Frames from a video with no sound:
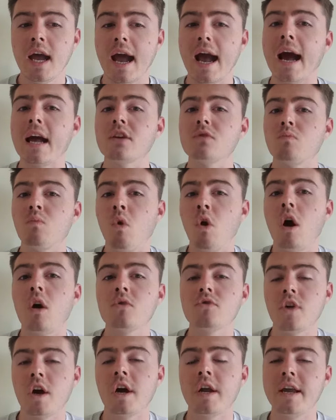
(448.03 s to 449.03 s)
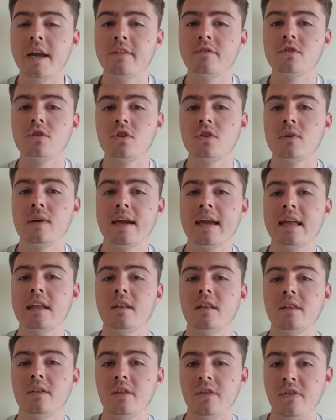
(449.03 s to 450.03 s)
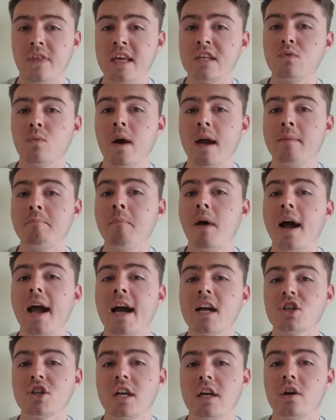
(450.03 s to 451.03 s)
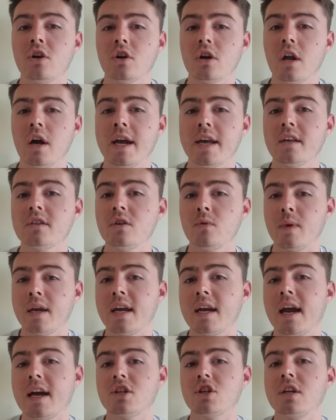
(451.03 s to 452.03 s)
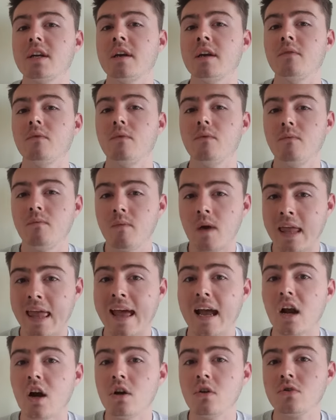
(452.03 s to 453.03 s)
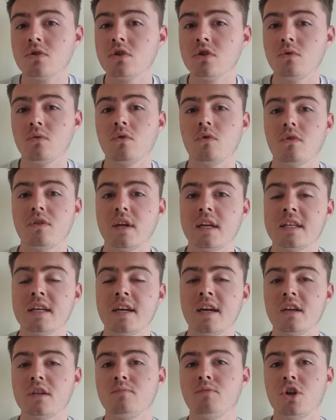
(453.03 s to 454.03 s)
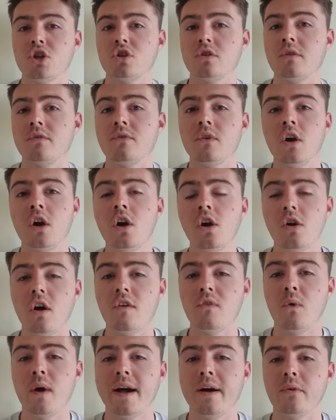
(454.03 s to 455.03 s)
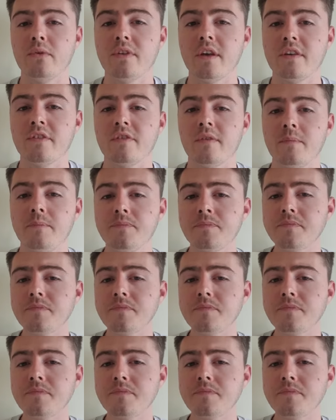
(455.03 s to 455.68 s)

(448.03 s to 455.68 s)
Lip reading: and what alternatives to doing it this way might actually look like, so we can actually get closer to an authentic expression of what health is.